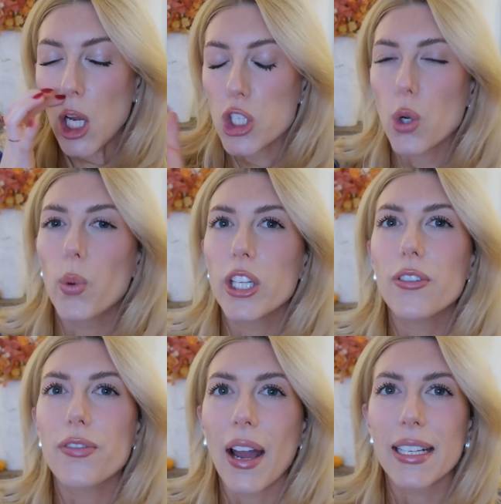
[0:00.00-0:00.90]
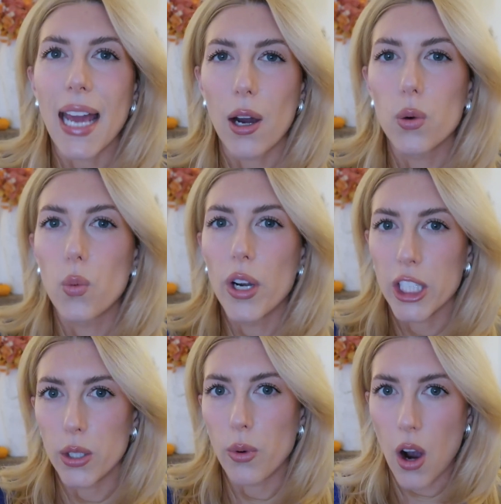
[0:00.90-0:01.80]
So when you find out what
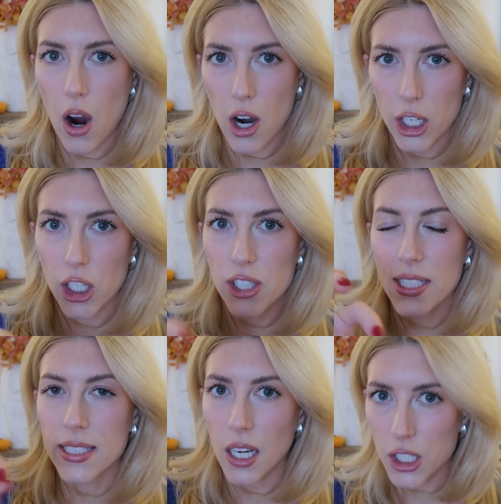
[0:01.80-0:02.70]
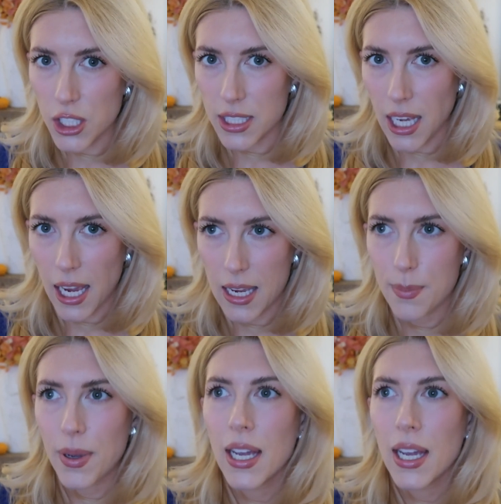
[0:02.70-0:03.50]
you are, your seduction type,